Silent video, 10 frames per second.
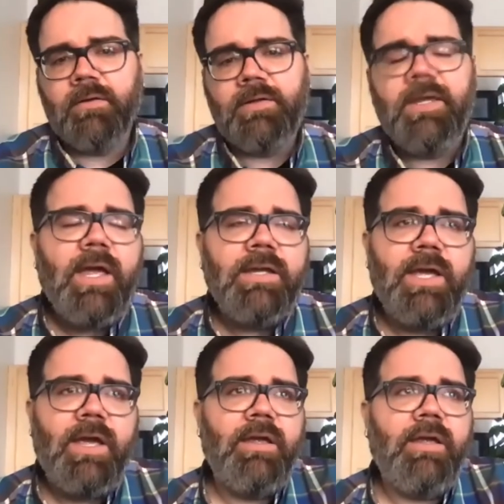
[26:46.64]
Yeah,
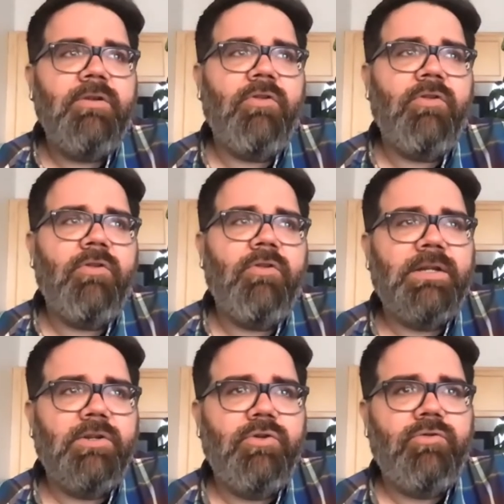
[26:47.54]
yeah. And, so I
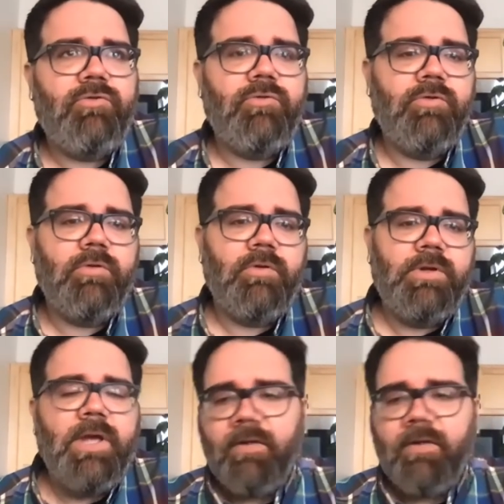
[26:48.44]
allude,
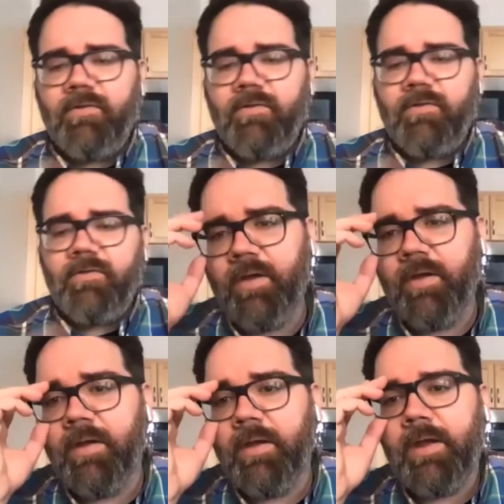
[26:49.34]
yeah. So
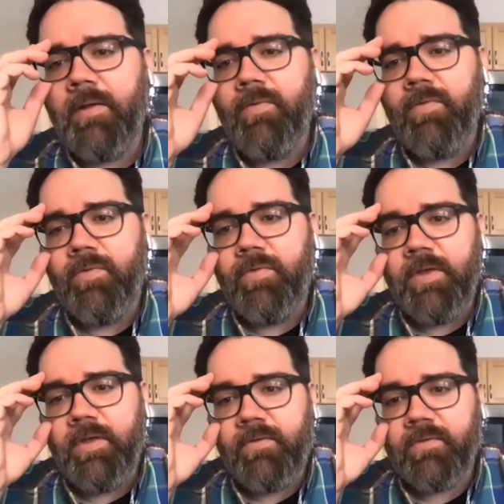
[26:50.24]
in
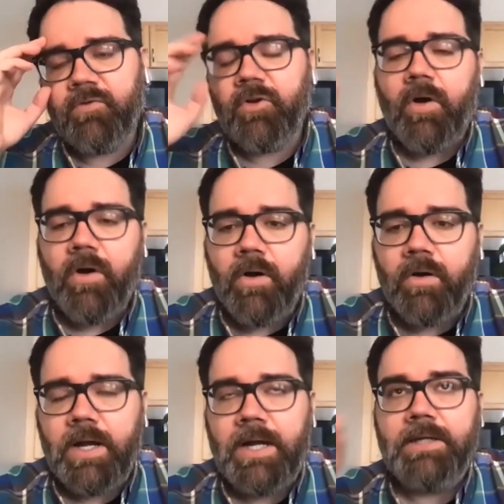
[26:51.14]
this
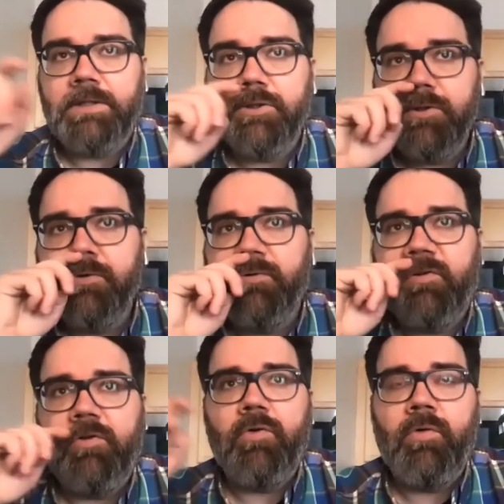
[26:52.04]
talk, I allude
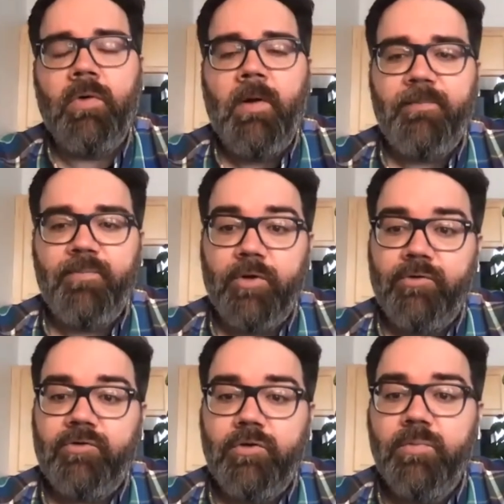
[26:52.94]
to
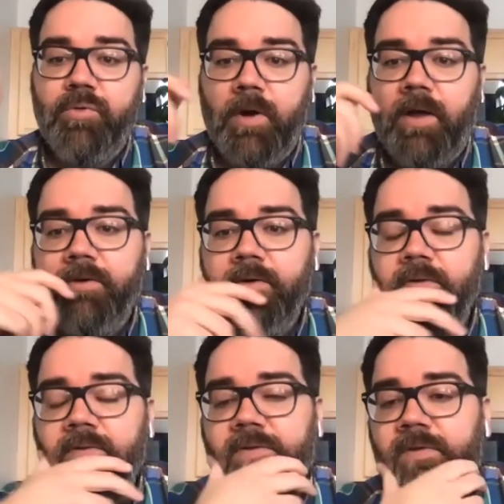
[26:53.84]
those 2
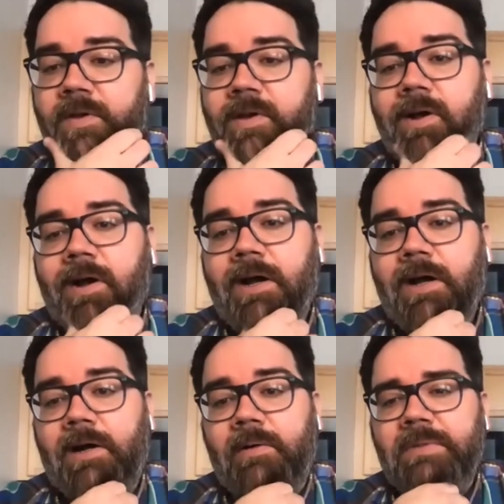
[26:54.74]
brothers,
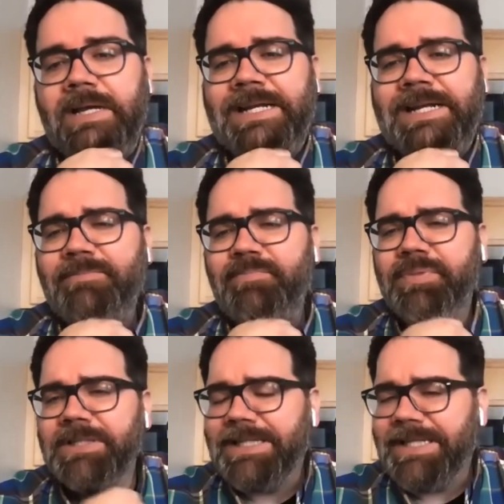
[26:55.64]
and I
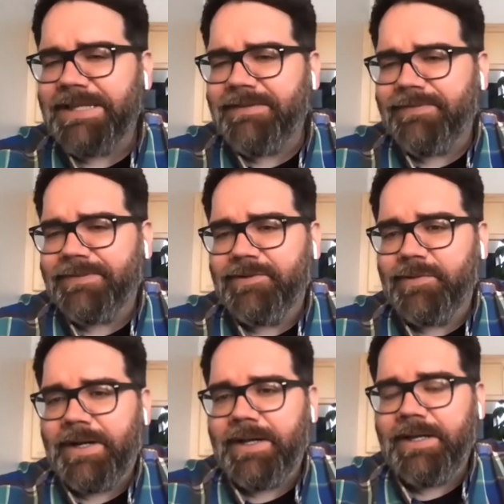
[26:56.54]
believe,
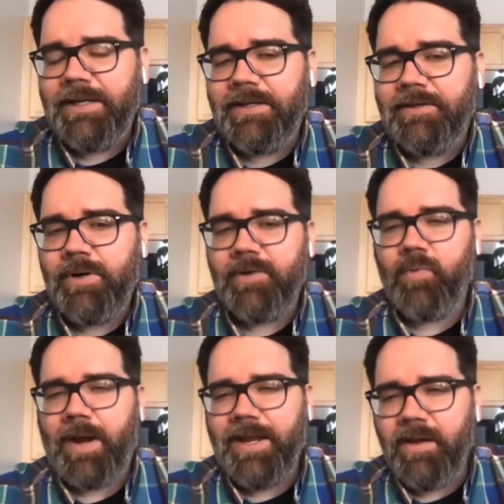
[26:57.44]
do I
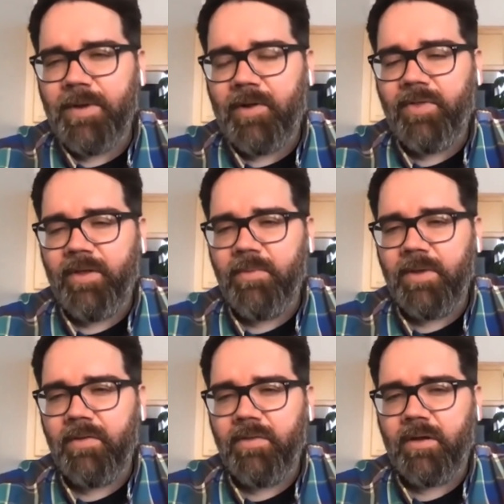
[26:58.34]
write about them
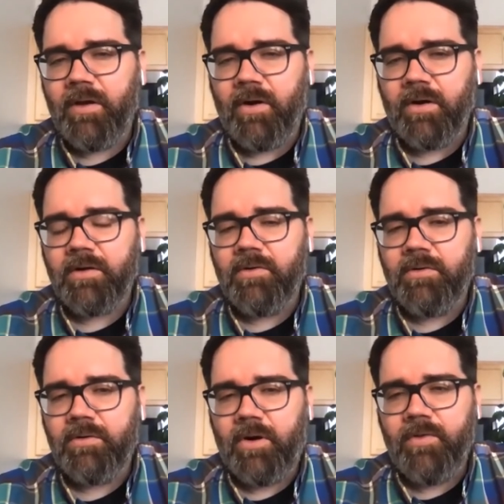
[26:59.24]
in the
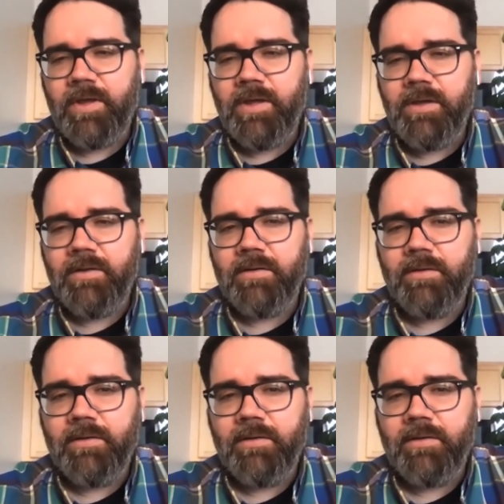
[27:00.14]
article? Are they?